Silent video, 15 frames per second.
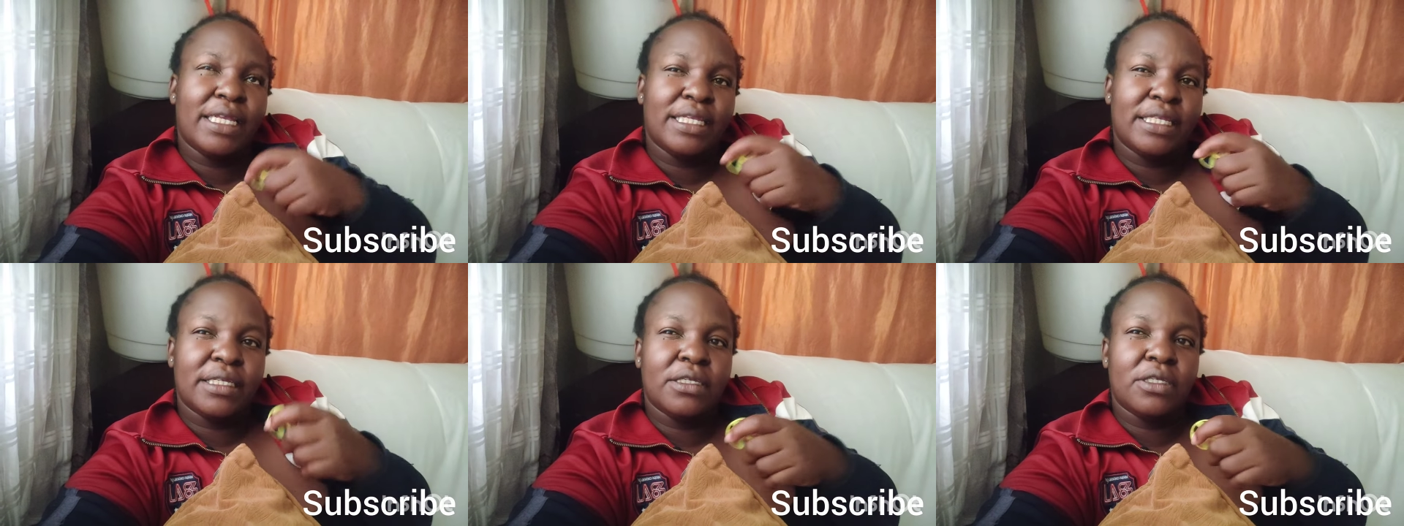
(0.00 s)

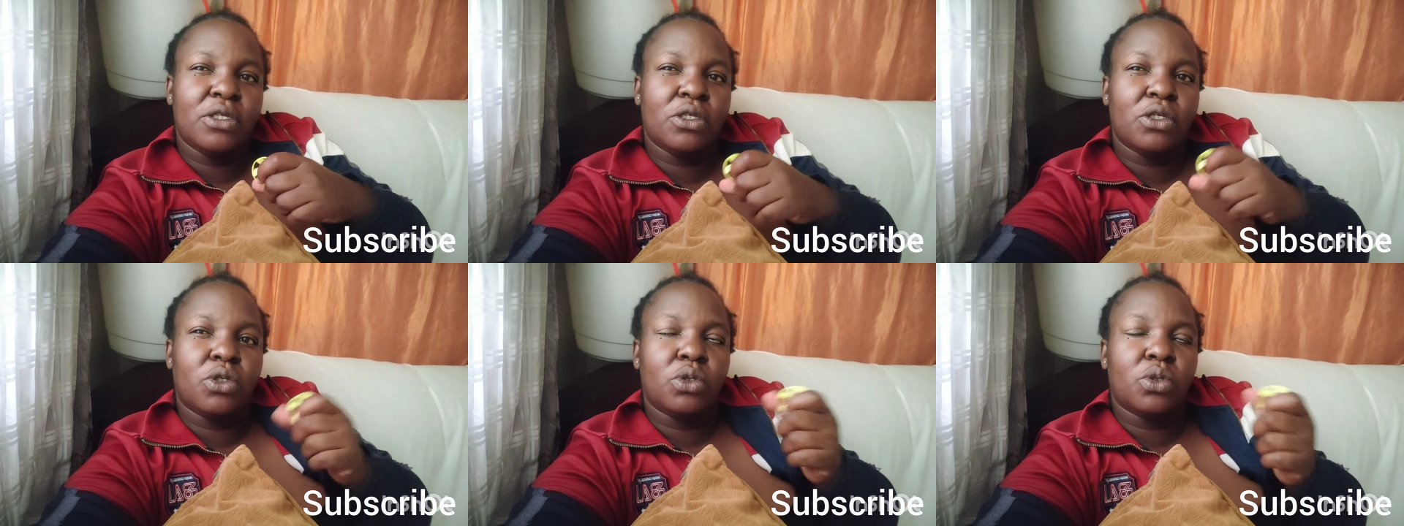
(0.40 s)

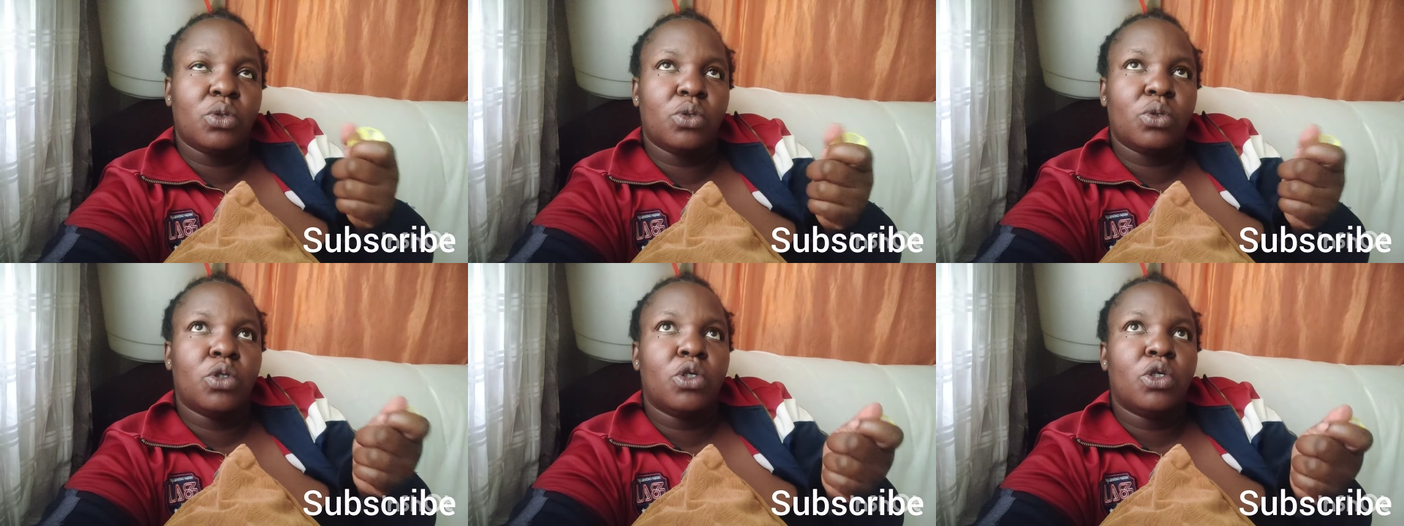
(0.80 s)
decided
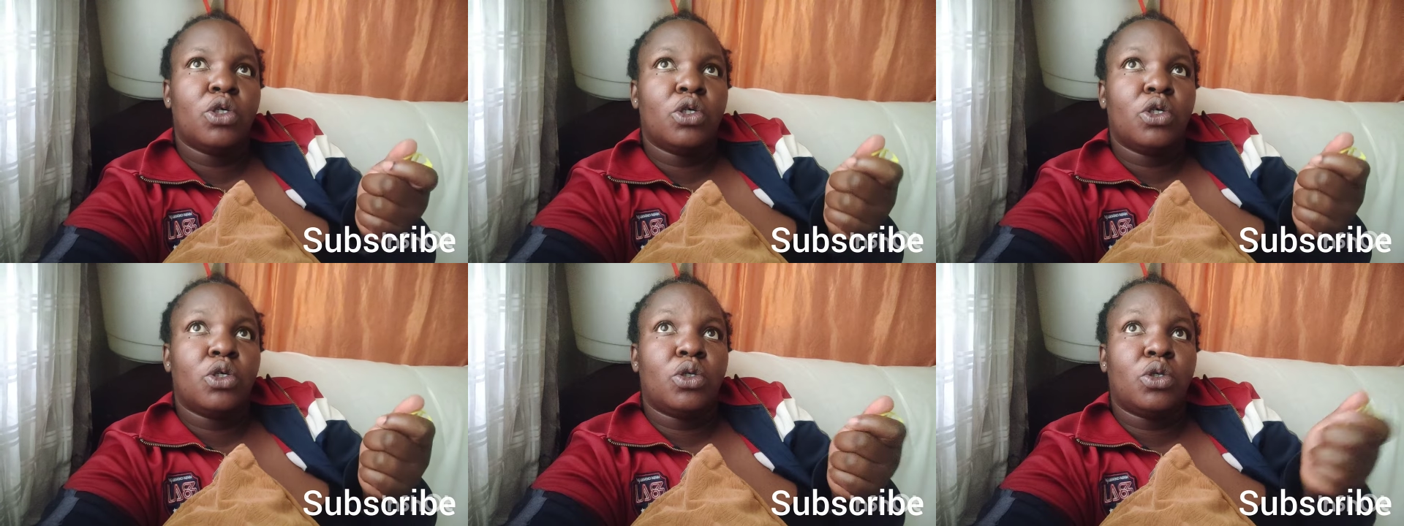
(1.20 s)

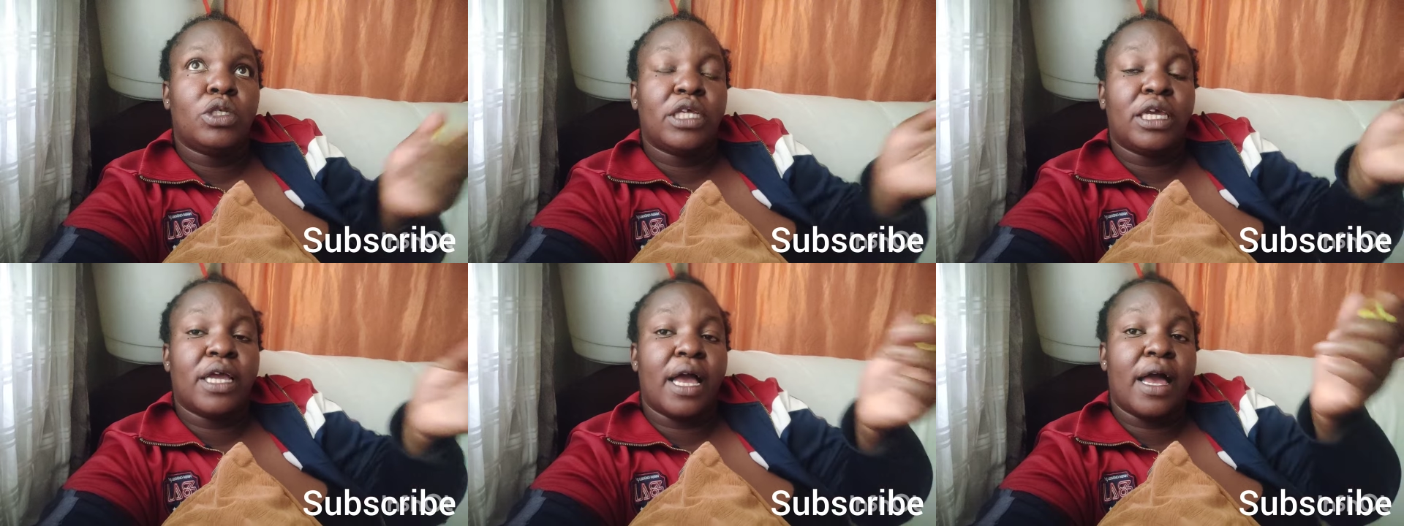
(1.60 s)
to
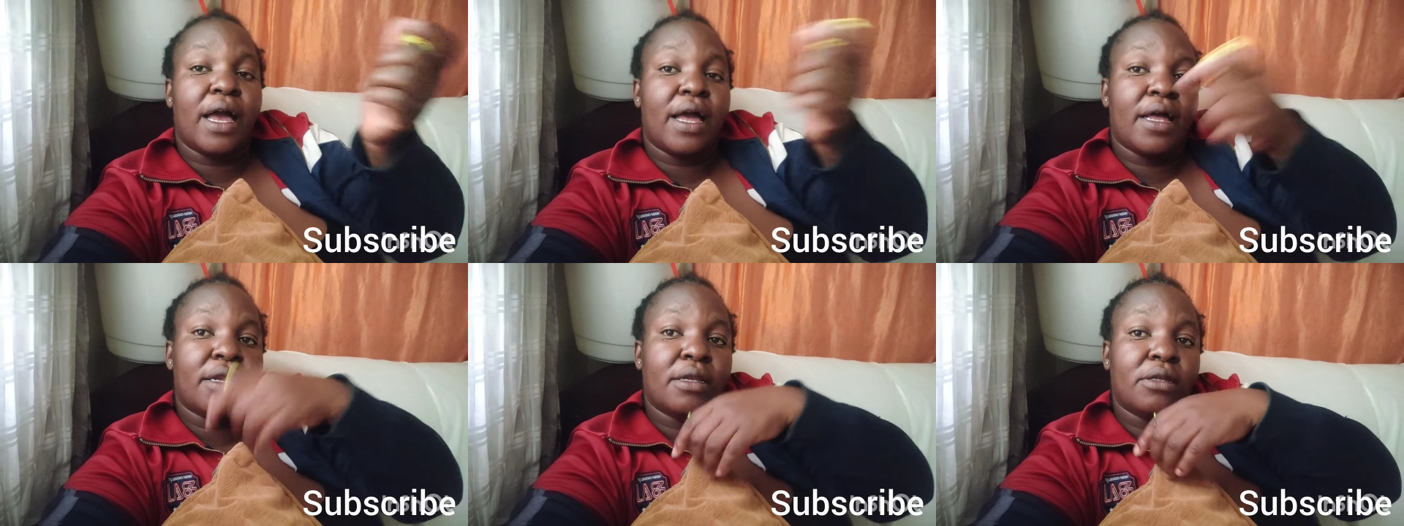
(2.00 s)
take
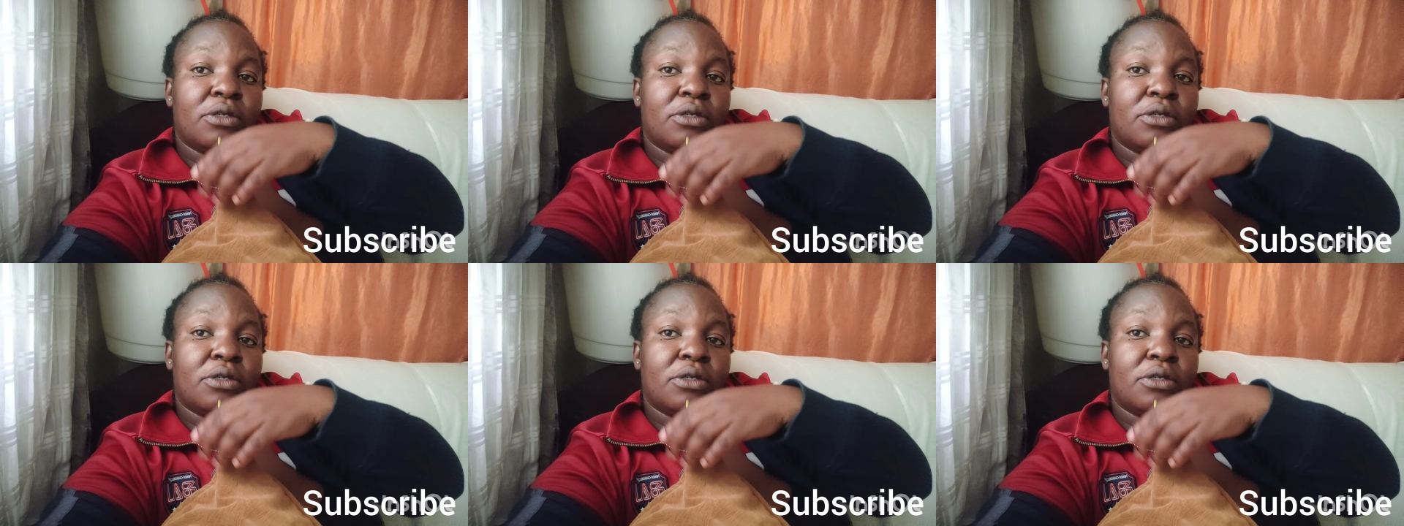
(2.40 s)
her